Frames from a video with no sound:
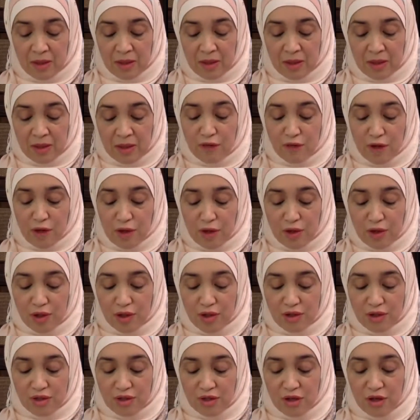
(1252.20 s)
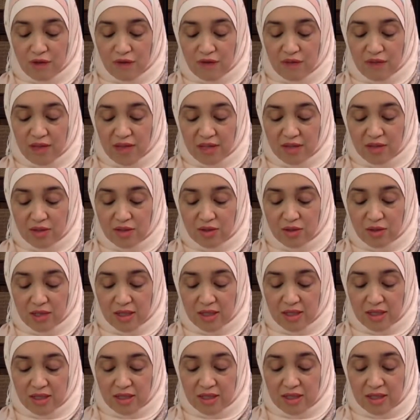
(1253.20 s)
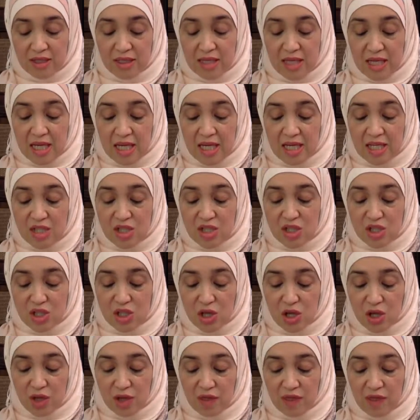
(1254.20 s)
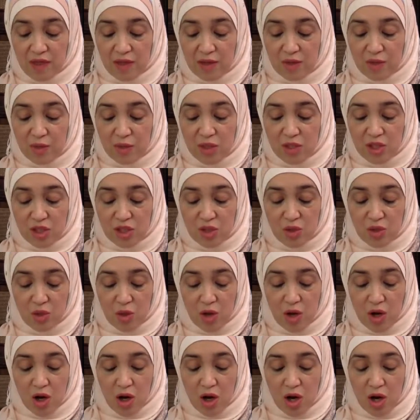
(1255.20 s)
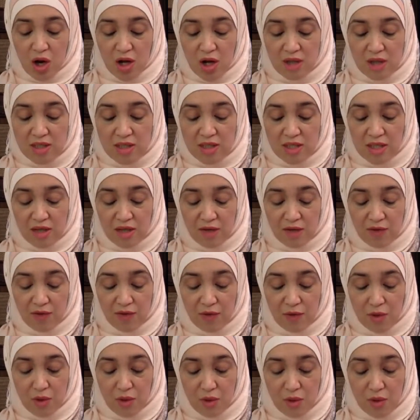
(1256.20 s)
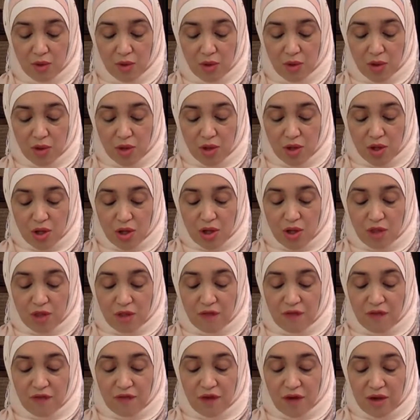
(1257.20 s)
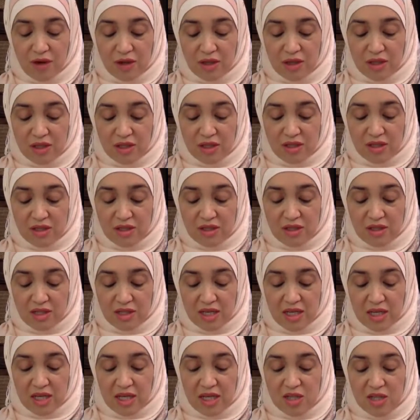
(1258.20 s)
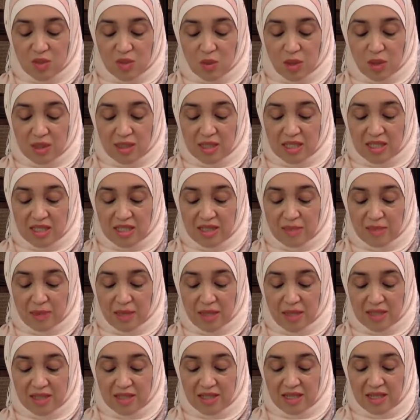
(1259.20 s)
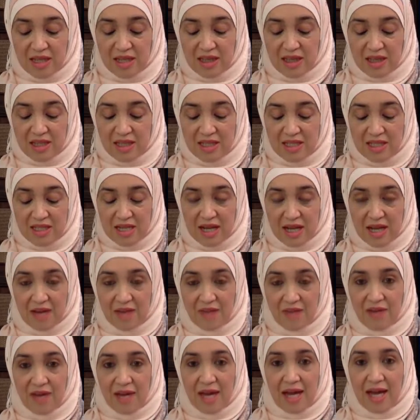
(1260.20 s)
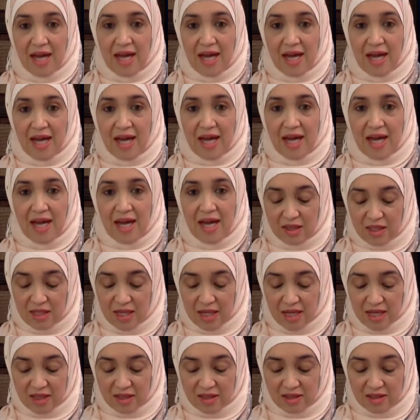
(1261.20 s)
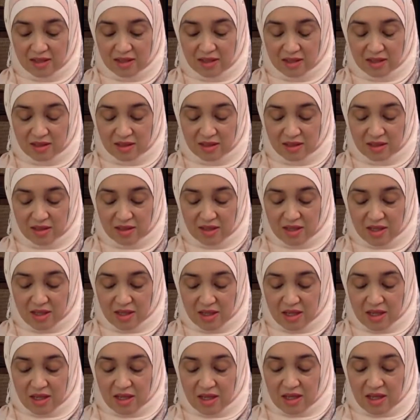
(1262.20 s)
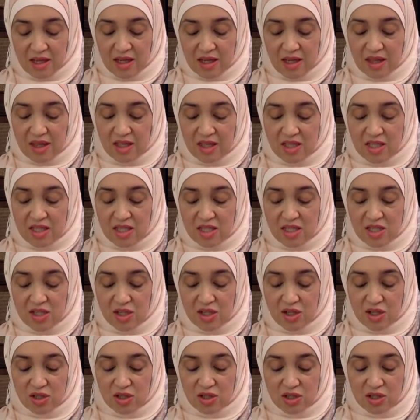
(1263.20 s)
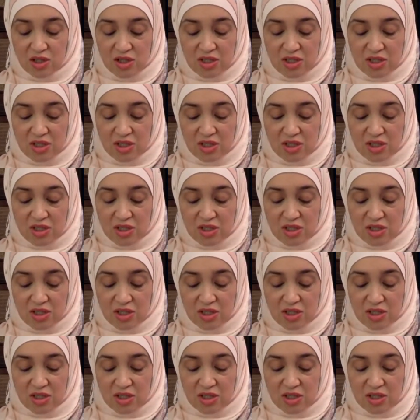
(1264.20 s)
The focus of that du'a is not that which you are asking for. The focus is what is best in this life and the next. This is not to